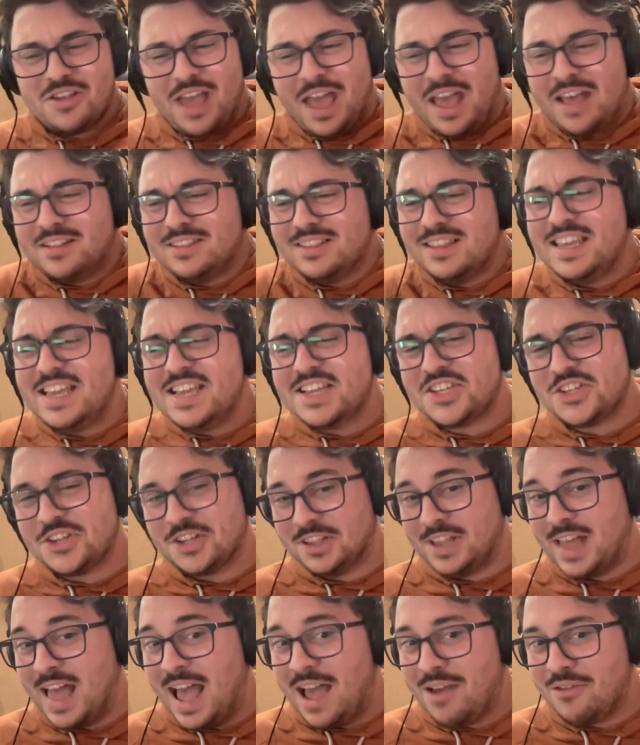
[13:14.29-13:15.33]
at least
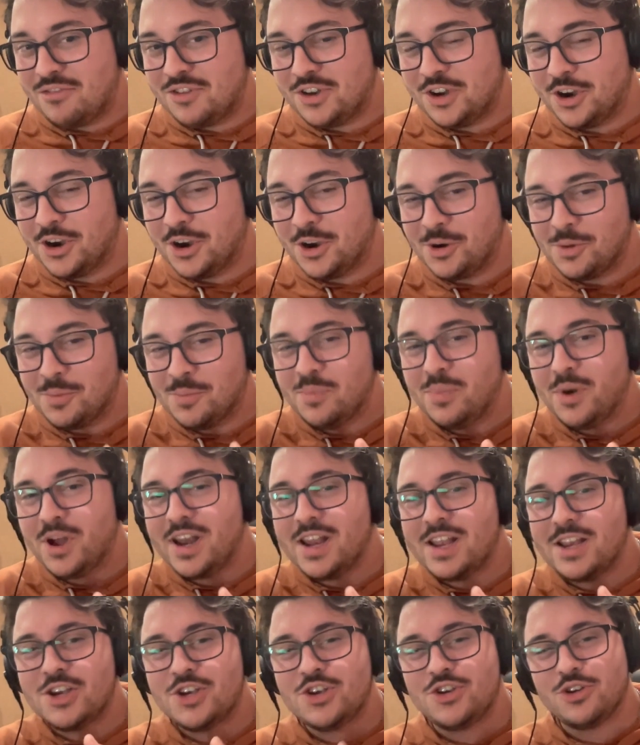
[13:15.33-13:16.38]
laughter, but
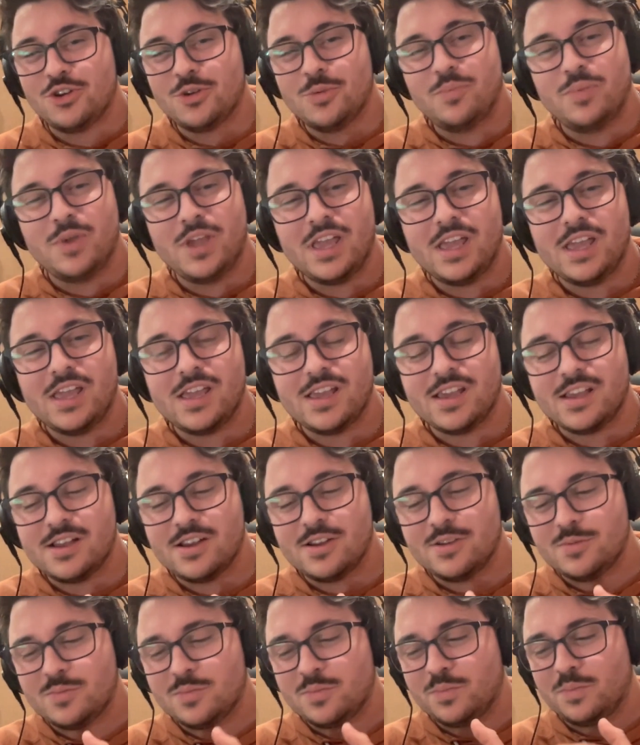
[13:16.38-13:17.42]
it should be
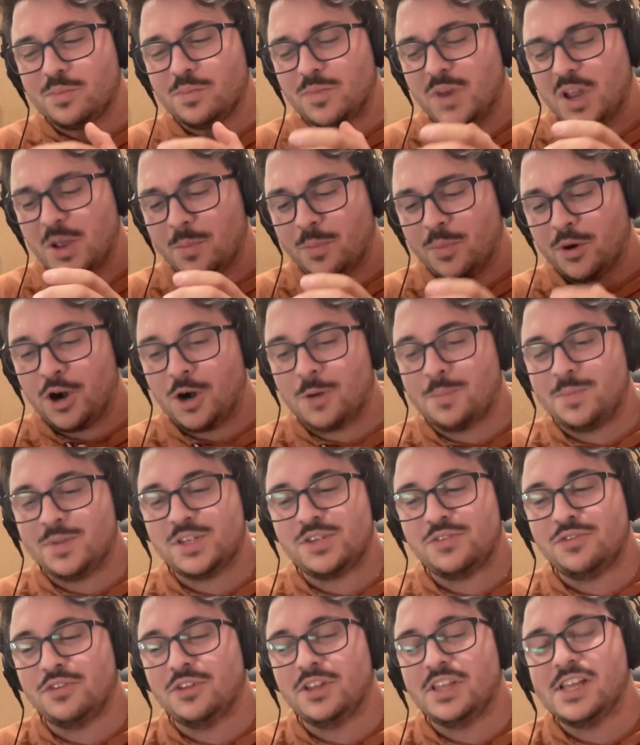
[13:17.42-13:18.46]

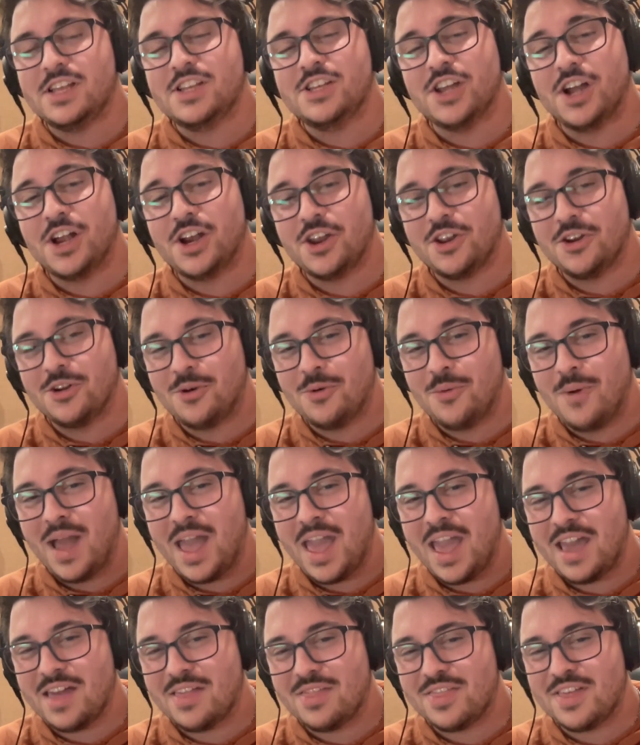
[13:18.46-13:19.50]
purposefully done in a
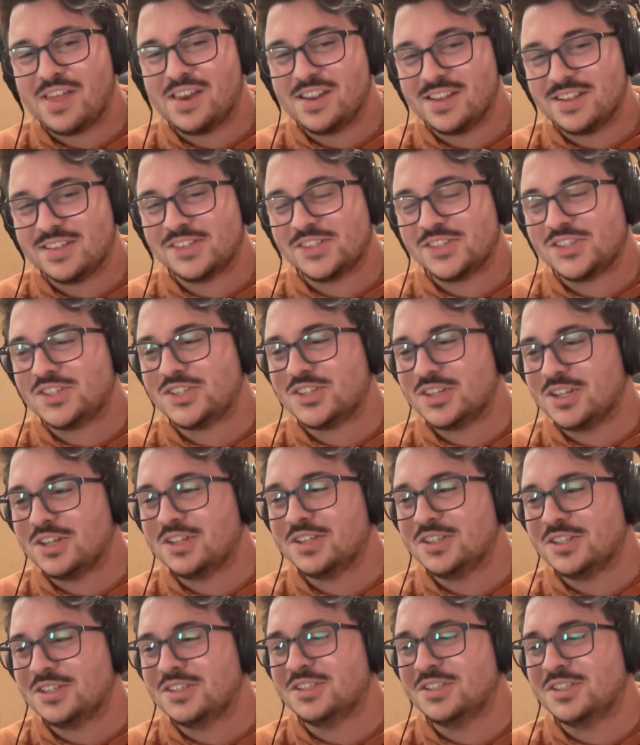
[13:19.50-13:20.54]
way that is
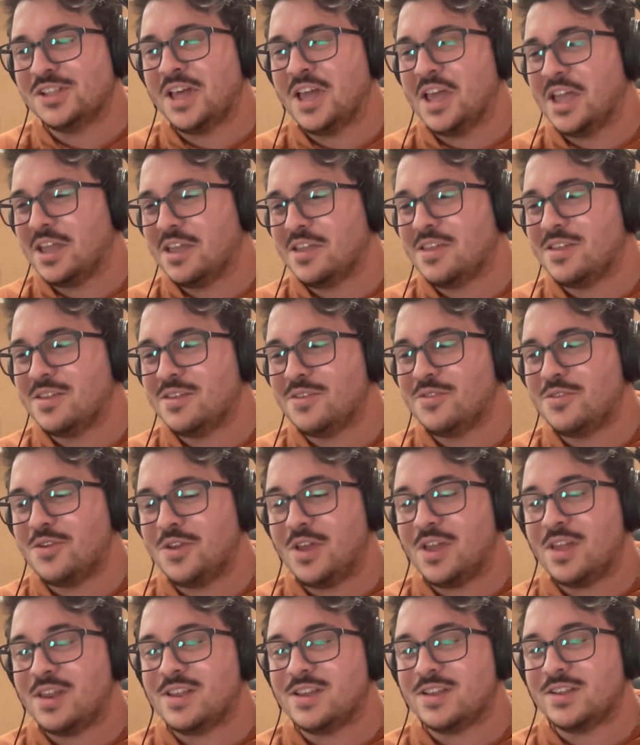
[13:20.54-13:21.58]
like,
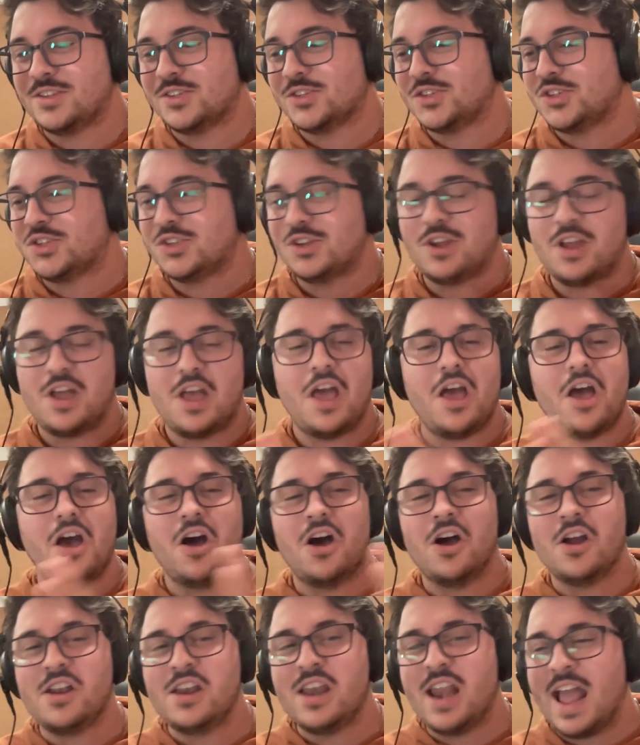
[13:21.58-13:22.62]
it is
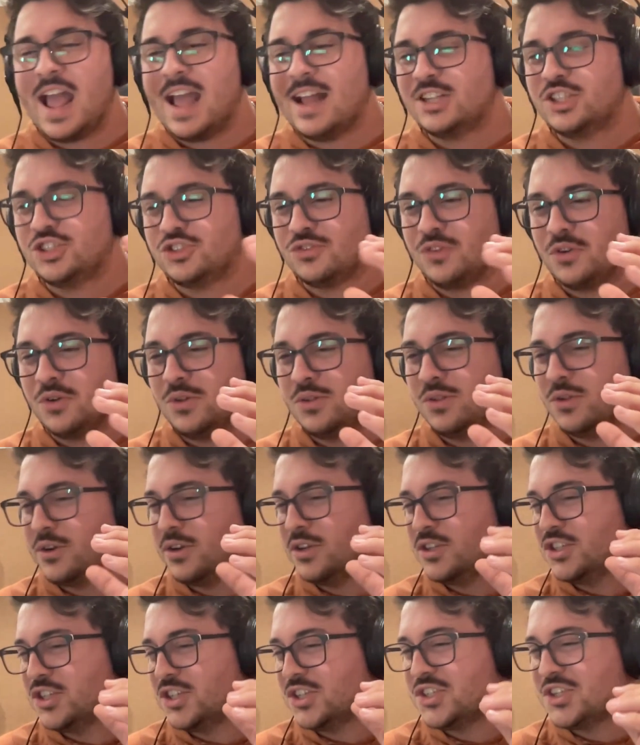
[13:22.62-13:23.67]
unnatural or
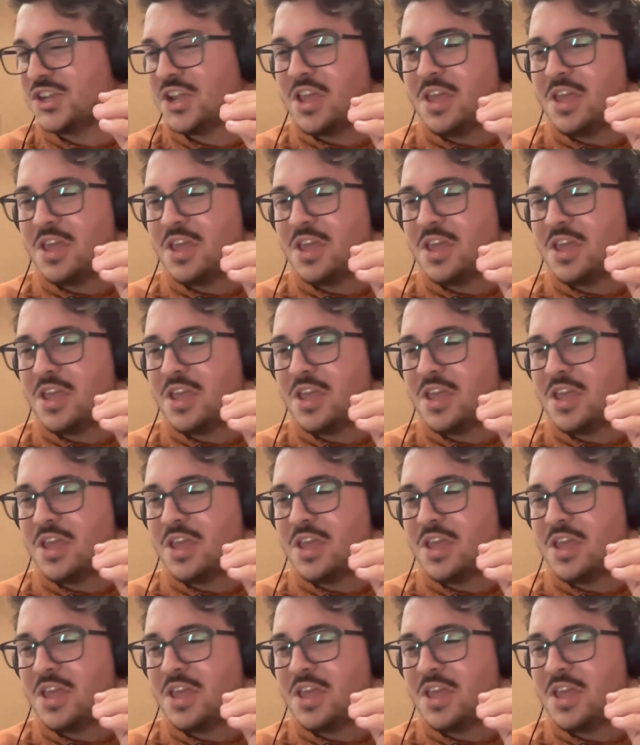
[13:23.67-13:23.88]
just